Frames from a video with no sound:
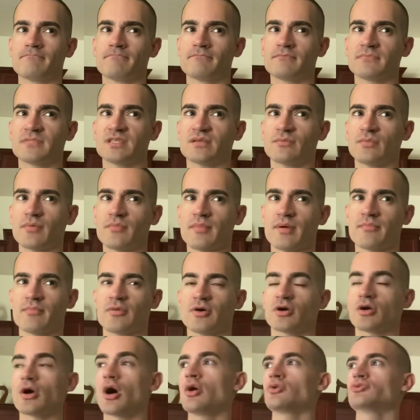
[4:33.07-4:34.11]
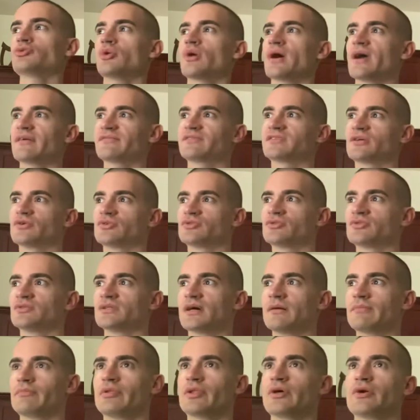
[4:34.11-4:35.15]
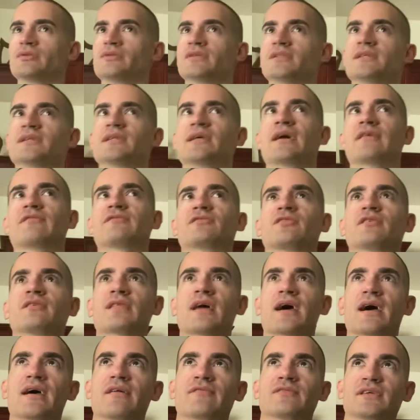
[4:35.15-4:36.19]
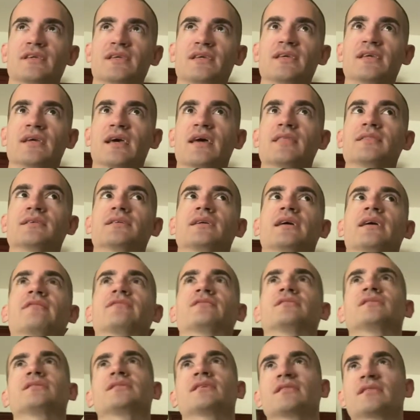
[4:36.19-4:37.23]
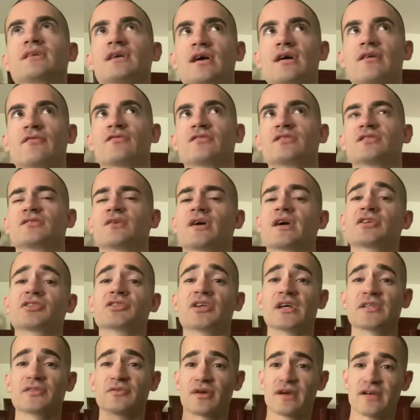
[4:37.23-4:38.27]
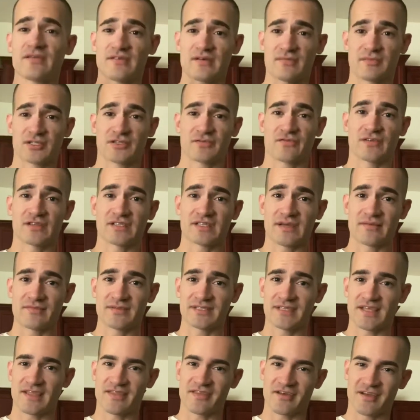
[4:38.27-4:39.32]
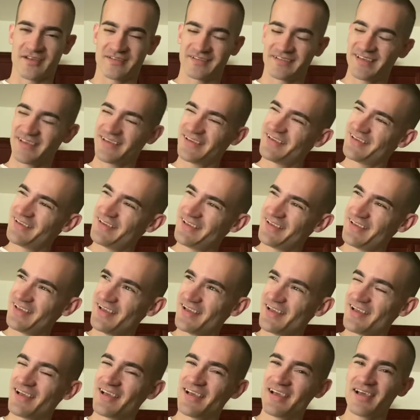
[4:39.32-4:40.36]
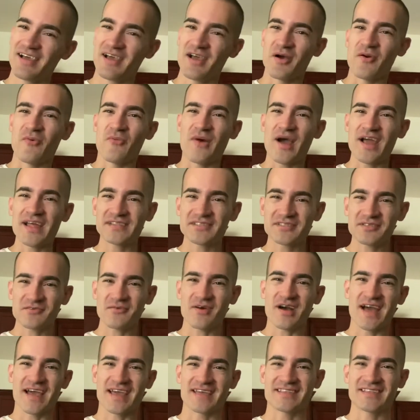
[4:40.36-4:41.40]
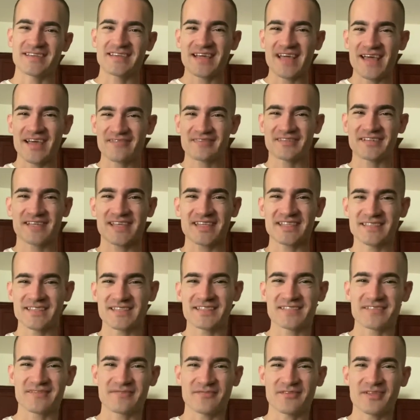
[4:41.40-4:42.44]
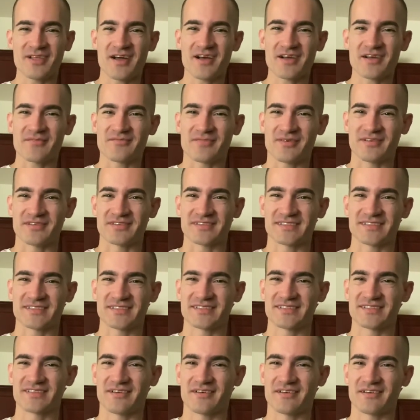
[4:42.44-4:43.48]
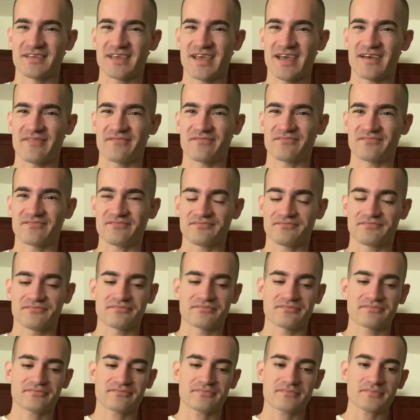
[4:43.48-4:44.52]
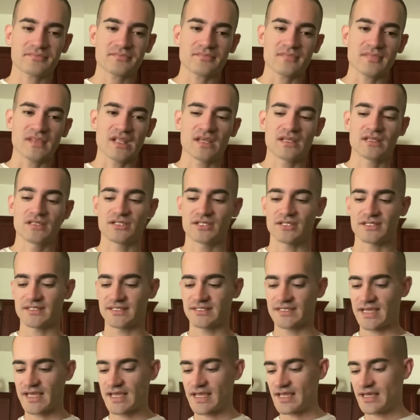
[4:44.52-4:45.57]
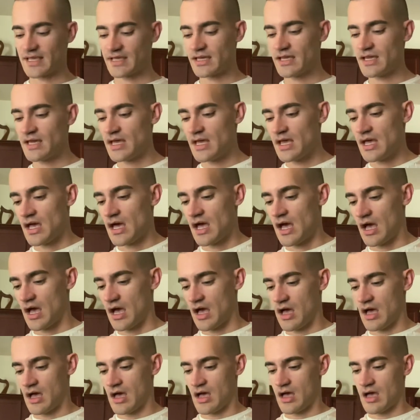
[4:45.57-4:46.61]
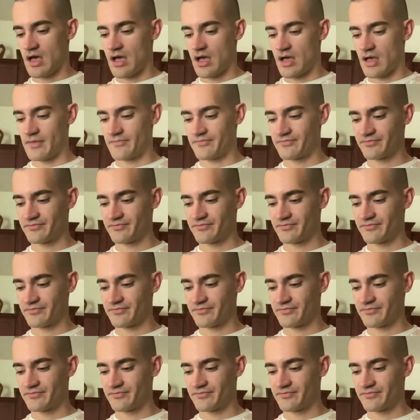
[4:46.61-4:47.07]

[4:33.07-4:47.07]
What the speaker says: some of my book. Oh no, I have to go do an upload, and then after that I have to eat, and then I have to attend the conference. So actually, I don't have that much free time as I thought. When do I? And then I have to get this vlog posted. So yeah, just saying. I'm